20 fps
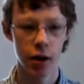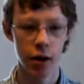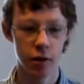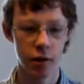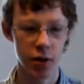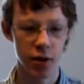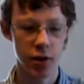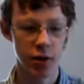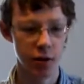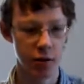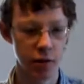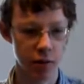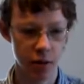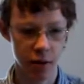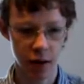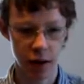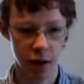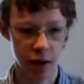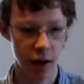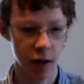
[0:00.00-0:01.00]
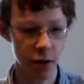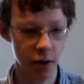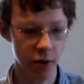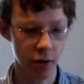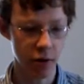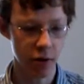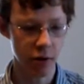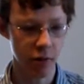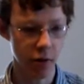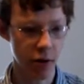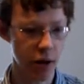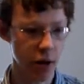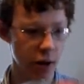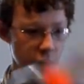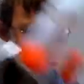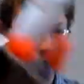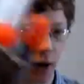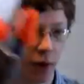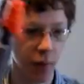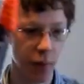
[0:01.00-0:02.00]
Anyways, I also
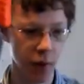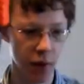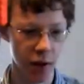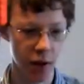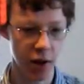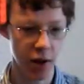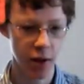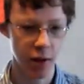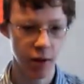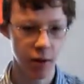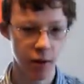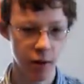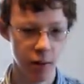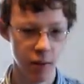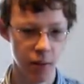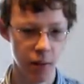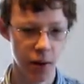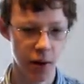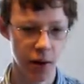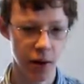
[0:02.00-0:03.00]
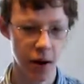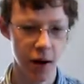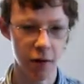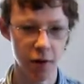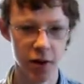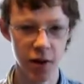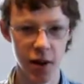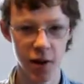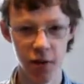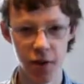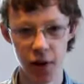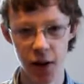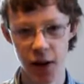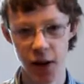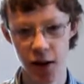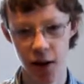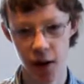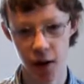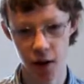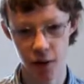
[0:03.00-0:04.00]
redid the pump on this, but now instead of
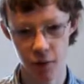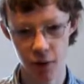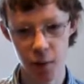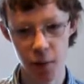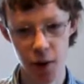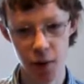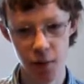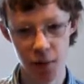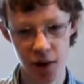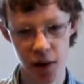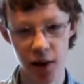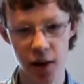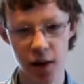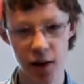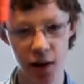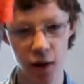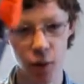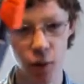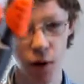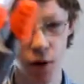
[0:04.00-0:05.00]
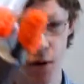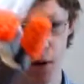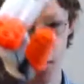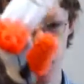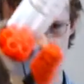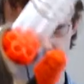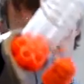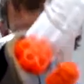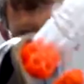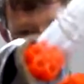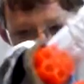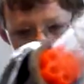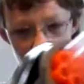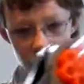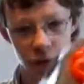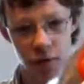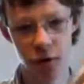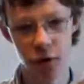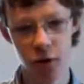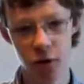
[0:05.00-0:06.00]
leaking at 3 pumps, it leaks at 1
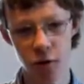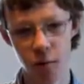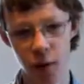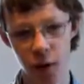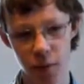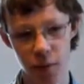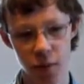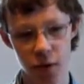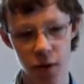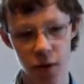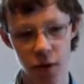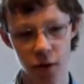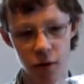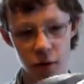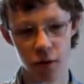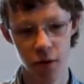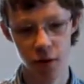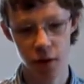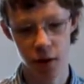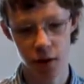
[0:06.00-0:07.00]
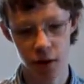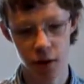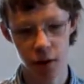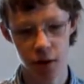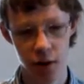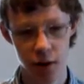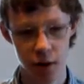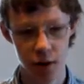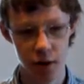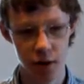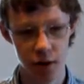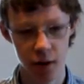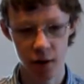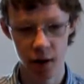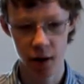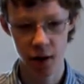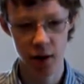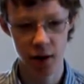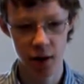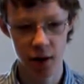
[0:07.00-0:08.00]
after 2 pumps, so
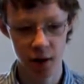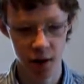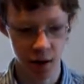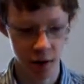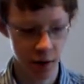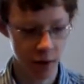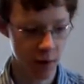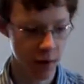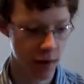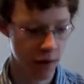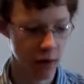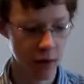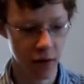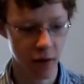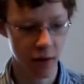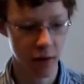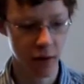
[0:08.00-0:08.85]
that sucks.